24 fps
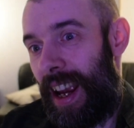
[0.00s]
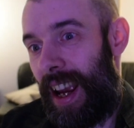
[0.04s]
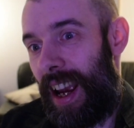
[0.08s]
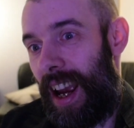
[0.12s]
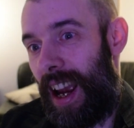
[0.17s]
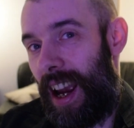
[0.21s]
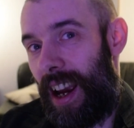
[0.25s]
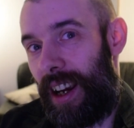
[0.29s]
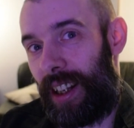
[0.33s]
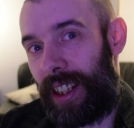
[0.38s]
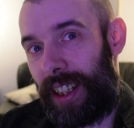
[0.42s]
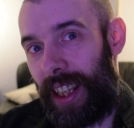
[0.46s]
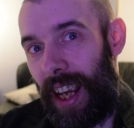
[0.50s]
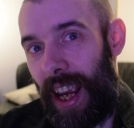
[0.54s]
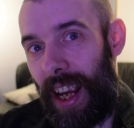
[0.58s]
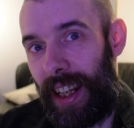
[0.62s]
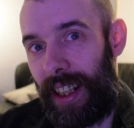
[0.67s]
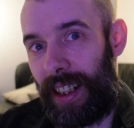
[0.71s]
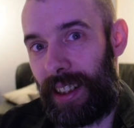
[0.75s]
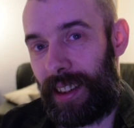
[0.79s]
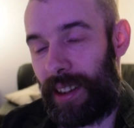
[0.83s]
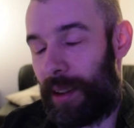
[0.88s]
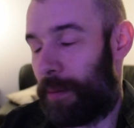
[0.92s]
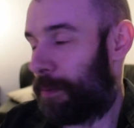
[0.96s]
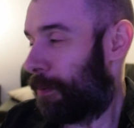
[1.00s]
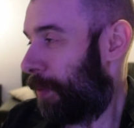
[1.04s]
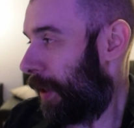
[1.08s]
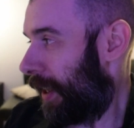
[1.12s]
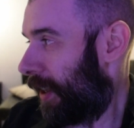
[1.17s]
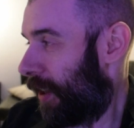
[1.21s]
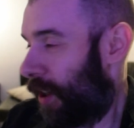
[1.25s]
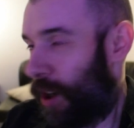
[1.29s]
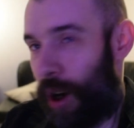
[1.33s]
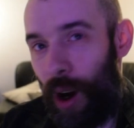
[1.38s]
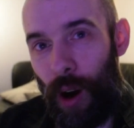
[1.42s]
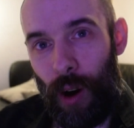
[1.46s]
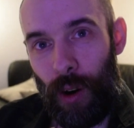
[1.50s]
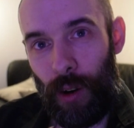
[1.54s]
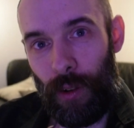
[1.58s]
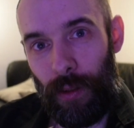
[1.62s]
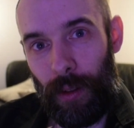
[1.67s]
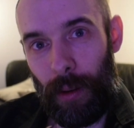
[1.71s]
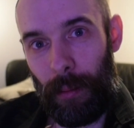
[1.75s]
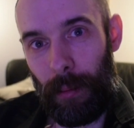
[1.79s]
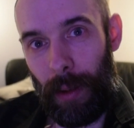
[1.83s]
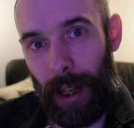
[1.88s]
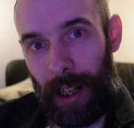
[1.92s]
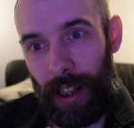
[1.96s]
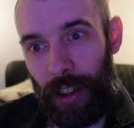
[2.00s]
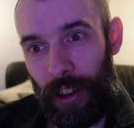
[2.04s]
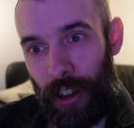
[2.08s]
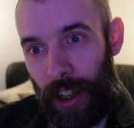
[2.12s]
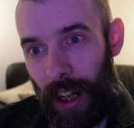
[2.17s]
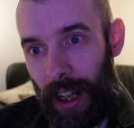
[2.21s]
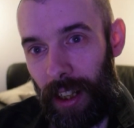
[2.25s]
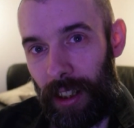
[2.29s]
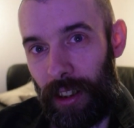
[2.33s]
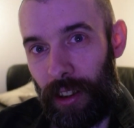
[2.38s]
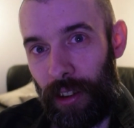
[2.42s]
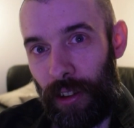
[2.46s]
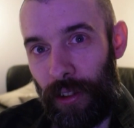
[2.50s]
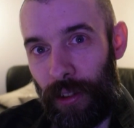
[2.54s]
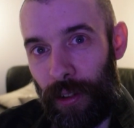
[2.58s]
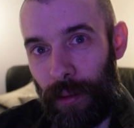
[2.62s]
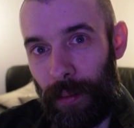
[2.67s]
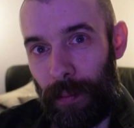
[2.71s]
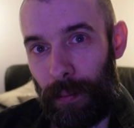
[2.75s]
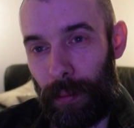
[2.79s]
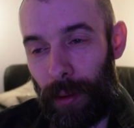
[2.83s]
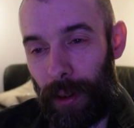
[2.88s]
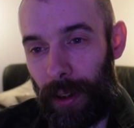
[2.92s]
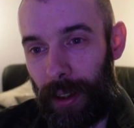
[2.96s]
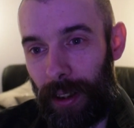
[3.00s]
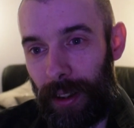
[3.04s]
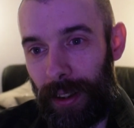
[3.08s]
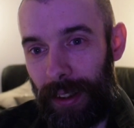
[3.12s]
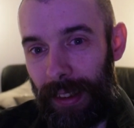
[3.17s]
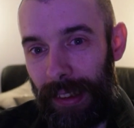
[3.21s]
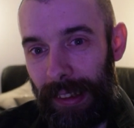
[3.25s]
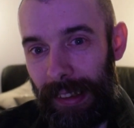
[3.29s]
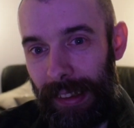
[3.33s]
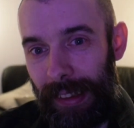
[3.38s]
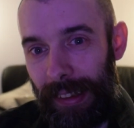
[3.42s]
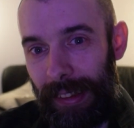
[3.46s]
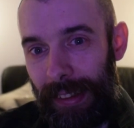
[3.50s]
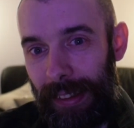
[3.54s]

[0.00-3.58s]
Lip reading: Okay, it's a bit over my challenge, but